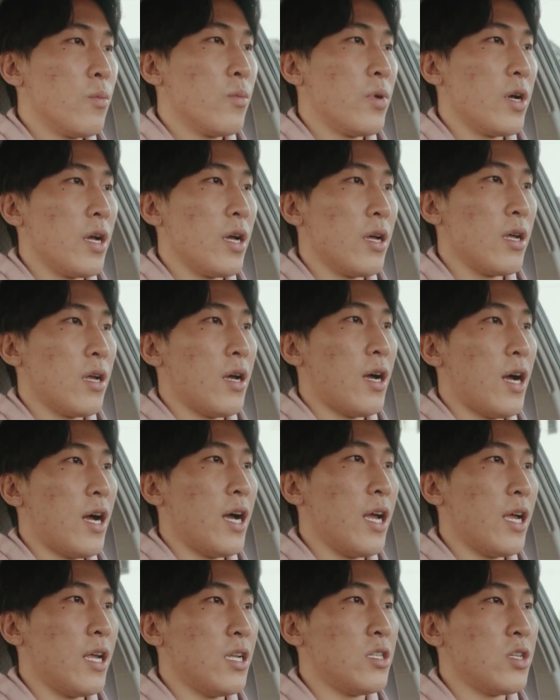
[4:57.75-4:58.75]
But
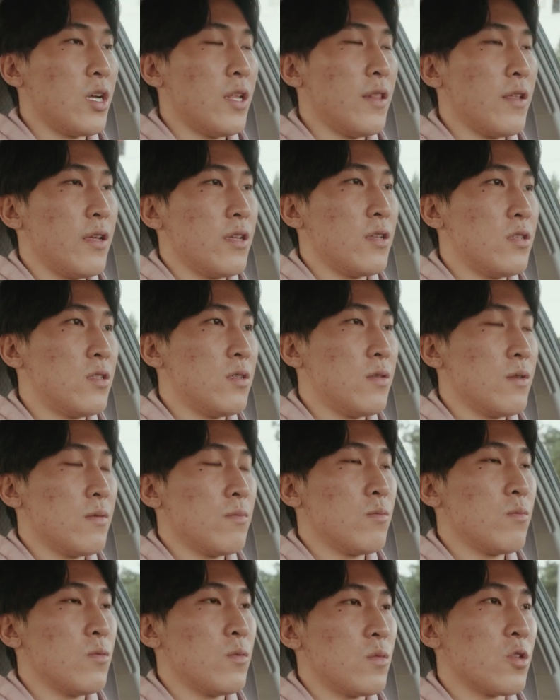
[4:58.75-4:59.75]
I generally
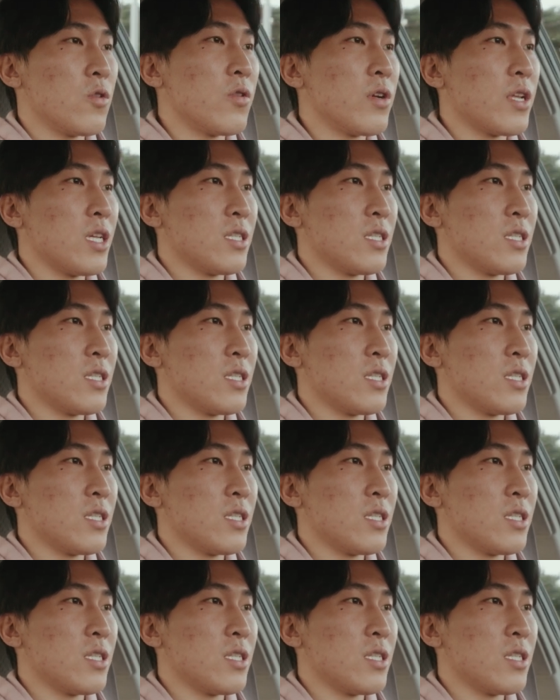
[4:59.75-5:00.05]
doing